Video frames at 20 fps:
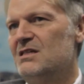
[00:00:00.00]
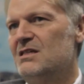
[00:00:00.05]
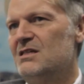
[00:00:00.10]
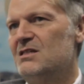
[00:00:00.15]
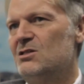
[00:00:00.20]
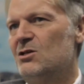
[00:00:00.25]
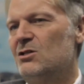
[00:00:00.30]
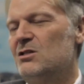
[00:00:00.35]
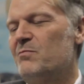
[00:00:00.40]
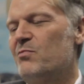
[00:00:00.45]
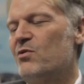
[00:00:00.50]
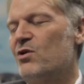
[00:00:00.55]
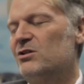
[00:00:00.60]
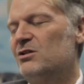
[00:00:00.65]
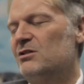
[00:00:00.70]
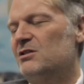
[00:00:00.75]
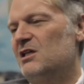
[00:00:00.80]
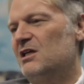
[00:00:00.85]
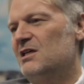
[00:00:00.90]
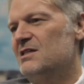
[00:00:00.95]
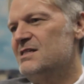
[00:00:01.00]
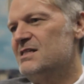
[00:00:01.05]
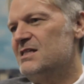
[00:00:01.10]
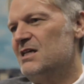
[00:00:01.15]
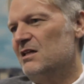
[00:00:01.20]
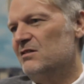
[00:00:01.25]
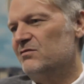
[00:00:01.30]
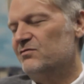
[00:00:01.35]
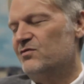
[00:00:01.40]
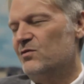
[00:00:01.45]
it's not the product
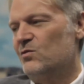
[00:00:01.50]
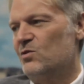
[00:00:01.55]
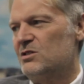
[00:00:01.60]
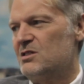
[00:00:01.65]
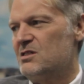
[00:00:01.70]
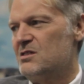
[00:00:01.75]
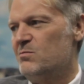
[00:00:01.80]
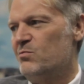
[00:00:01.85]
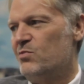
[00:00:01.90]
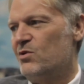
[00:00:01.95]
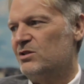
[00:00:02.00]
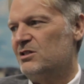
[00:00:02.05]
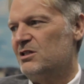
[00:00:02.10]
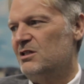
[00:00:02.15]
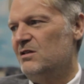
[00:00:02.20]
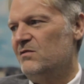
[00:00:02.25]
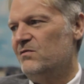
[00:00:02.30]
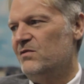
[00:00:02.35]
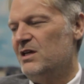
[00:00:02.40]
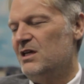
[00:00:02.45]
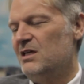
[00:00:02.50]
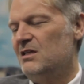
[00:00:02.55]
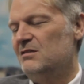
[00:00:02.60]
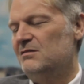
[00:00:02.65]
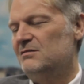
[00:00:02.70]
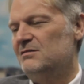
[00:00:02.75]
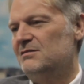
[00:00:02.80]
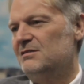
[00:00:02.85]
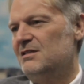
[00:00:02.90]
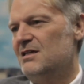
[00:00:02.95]
itself. What is important
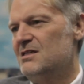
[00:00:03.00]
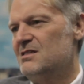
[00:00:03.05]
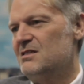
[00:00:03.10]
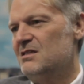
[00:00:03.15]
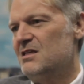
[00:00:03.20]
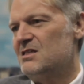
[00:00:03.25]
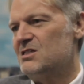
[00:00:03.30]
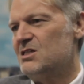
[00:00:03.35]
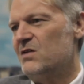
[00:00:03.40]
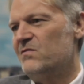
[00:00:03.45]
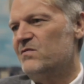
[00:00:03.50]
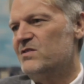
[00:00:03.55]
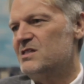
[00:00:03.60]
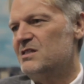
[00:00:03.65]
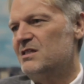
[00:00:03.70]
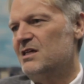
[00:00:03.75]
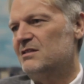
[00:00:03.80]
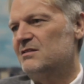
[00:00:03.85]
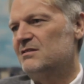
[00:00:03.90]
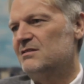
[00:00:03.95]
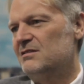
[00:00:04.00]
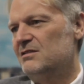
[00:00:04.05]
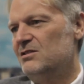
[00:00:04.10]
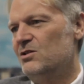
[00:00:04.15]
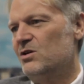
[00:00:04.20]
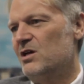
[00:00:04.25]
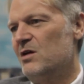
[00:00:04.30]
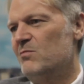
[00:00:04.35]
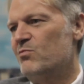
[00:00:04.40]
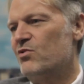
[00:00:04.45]
is the service that
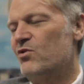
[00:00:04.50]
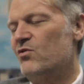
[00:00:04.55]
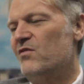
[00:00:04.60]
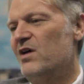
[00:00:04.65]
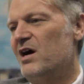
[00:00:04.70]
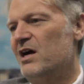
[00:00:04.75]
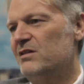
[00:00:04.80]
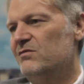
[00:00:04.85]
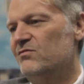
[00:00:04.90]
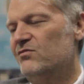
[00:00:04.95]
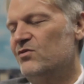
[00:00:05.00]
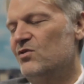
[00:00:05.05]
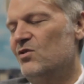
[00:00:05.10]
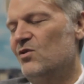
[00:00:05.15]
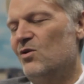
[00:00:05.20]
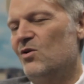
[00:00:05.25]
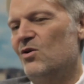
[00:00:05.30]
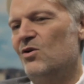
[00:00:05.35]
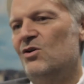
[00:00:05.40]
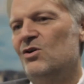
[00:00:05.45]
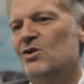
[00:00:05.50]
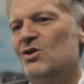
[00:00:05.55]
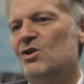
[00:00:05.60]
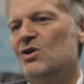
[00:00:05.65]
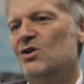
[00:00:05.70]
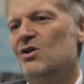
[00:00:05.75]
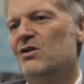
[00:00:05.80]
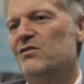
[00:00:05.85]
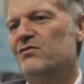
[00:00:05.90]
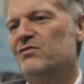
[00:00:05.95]
you can provide for
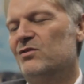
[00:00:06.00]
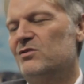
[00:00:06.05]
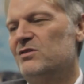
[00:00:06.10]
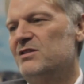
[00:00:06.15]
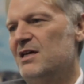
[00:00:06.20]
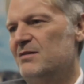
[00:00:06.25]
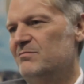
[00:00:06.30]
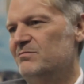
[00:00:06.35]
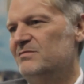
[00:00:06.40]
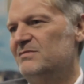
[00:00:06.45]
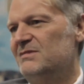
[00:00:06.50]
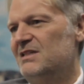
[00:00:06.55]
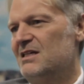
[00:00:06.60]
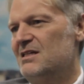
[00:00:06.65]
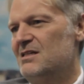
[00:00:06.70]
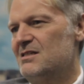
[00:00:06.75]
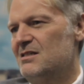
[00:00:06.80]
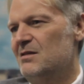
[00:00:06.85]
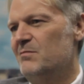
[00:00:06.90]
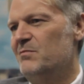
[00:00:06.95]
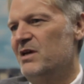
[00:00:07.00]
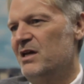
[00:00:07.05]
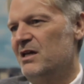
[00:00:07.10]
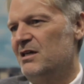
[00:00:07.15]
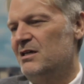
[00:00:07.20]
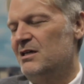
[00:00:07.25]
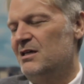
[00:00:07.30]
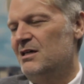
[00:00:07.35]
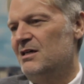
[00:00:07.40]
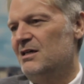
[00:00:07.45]
them. That is the
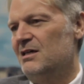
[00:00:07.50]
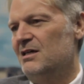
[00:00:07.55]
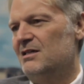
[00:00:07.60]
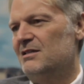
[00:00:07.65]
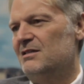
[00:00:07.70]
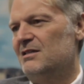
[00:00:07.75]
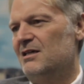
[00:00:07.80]
main